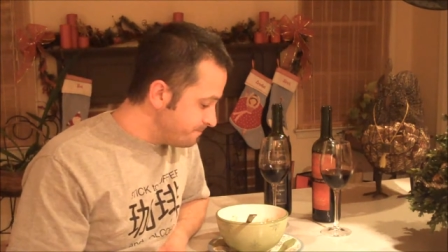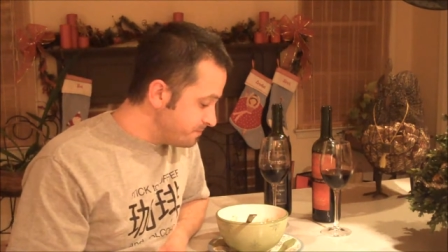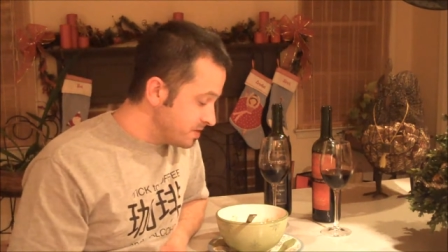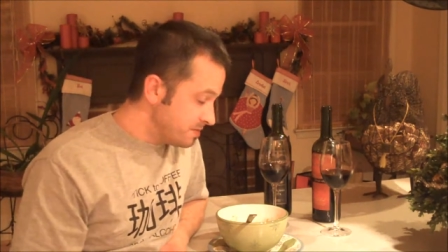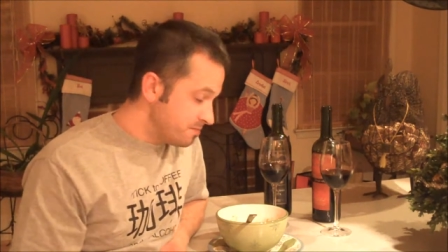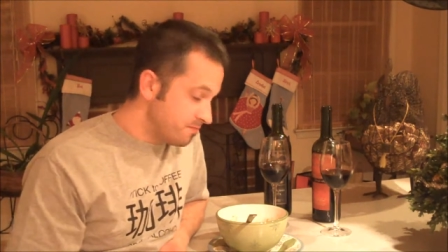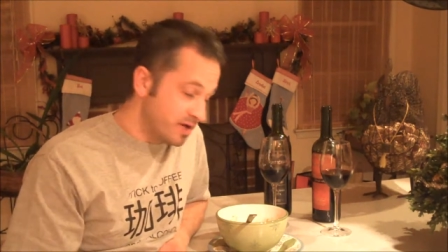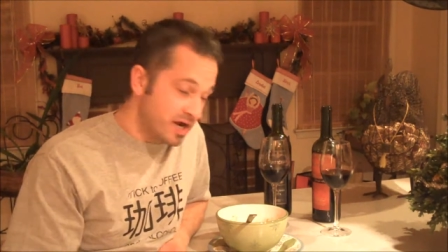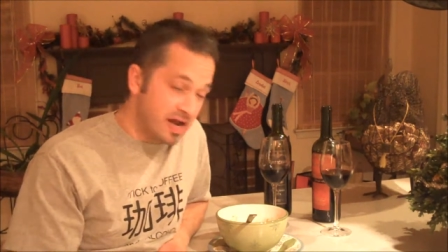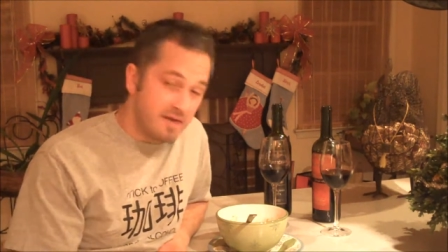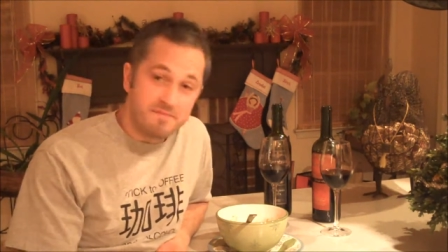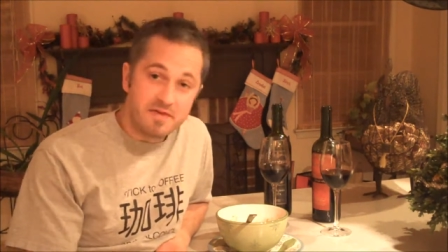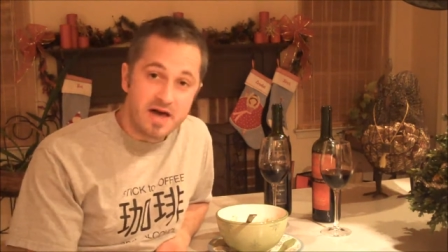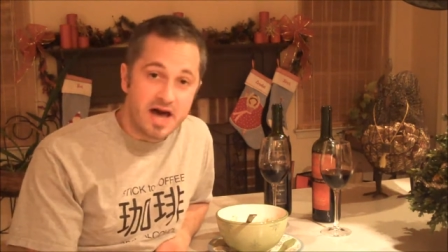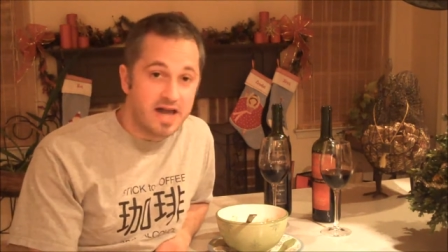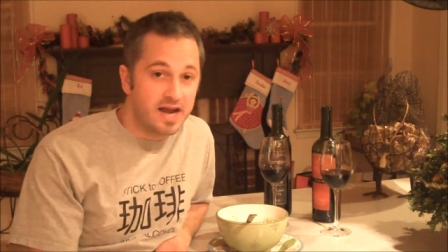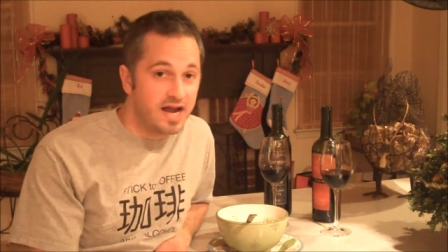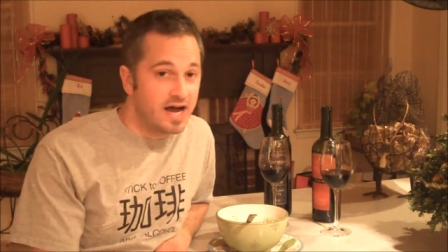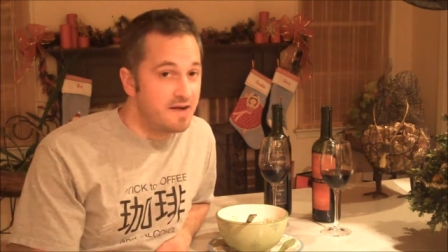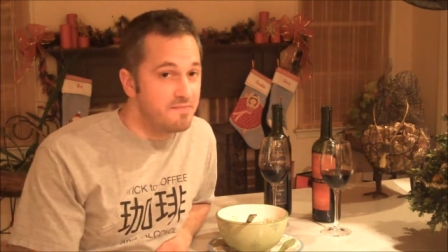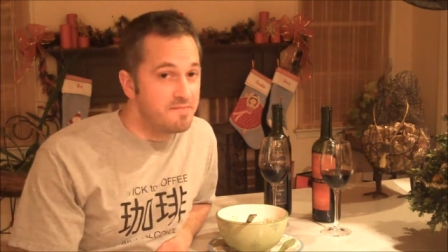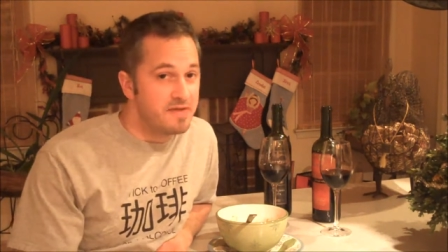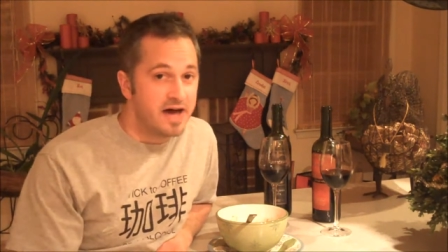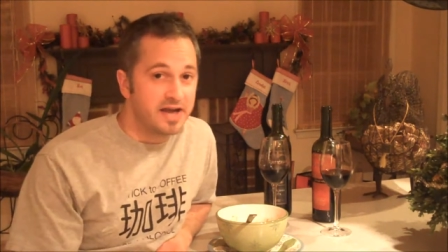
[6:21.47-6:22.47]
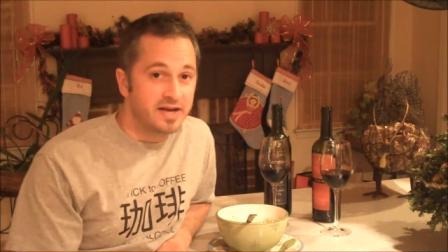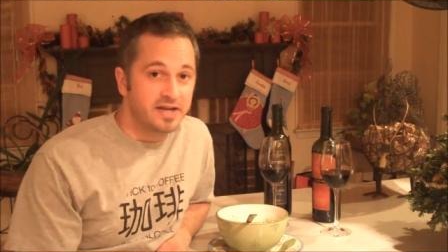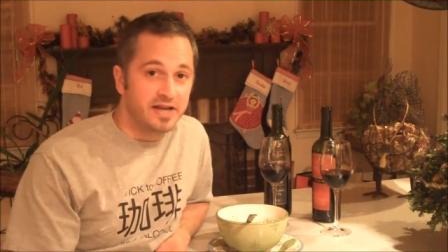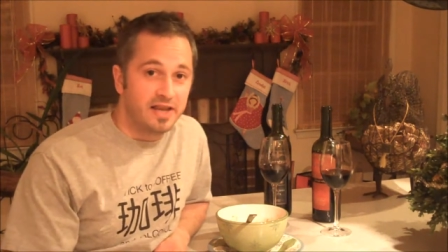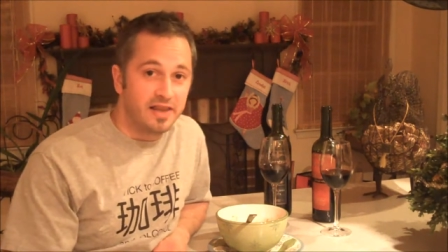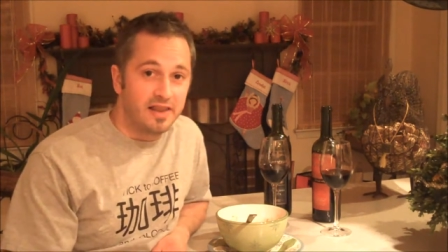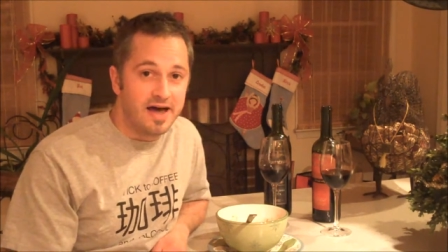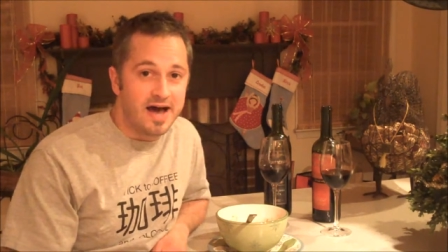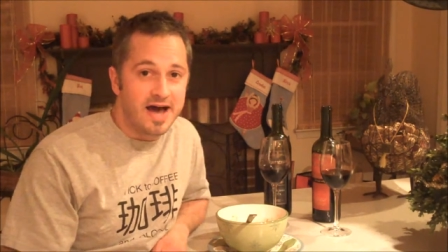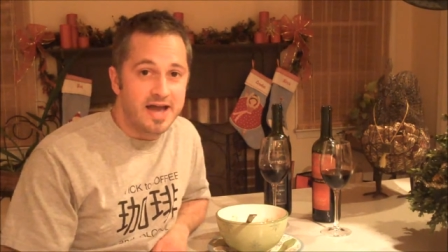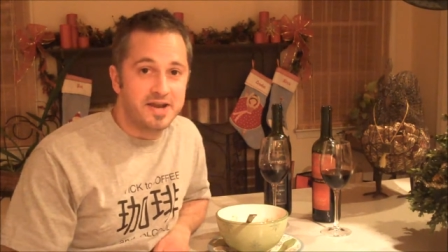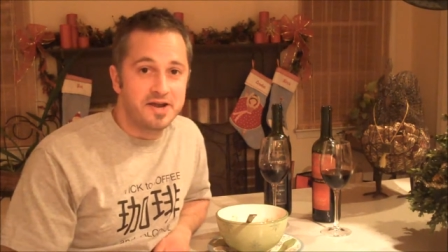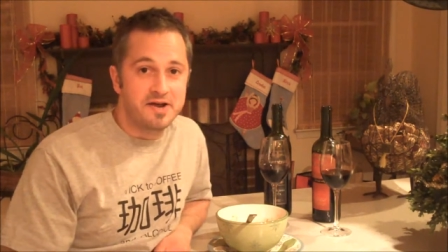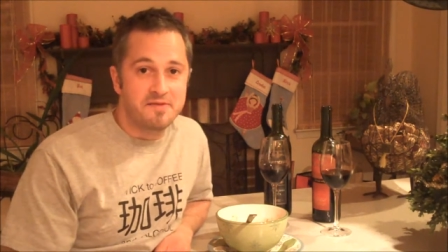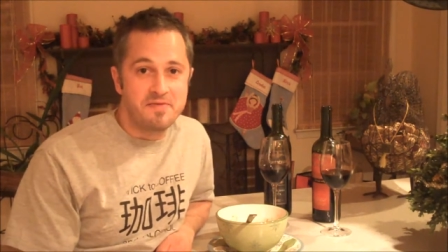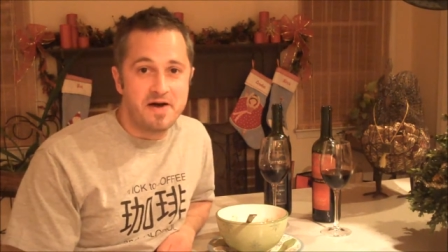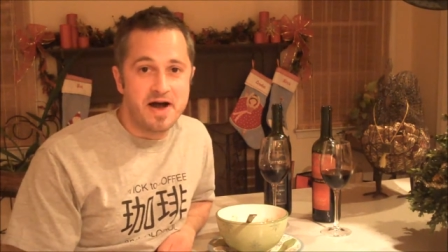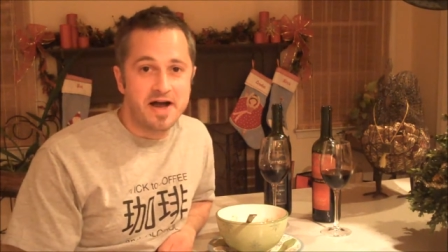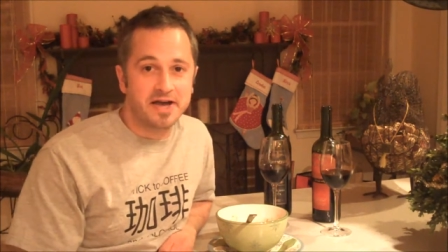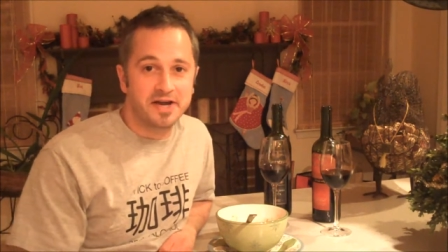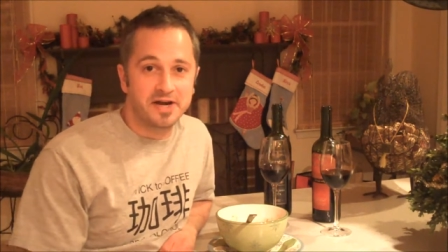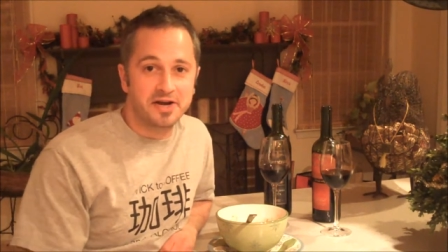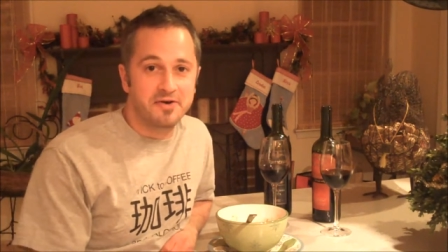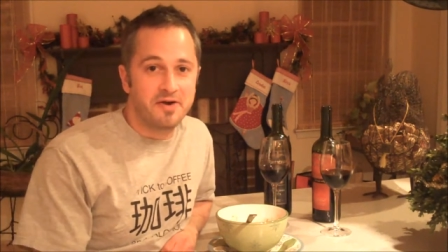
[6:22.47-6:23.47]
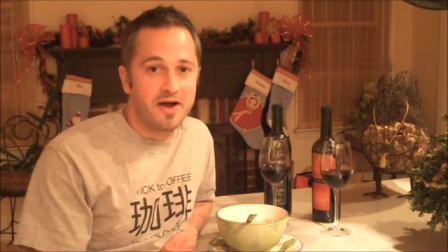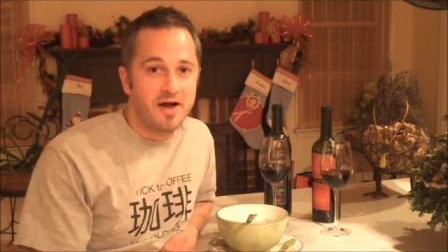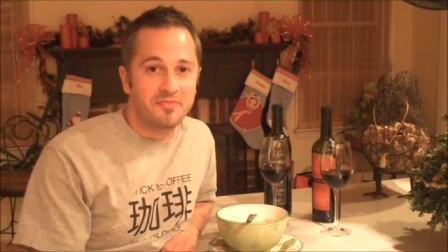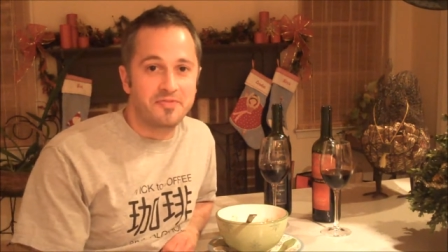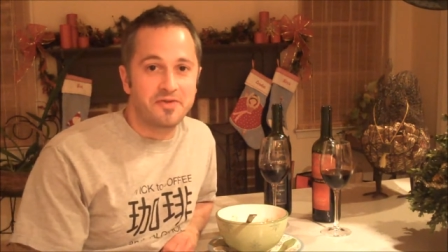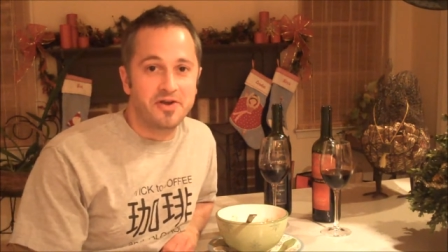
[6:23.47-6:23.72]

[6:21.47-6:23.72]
But I'm not gonna lie to you, I'm not gonna go out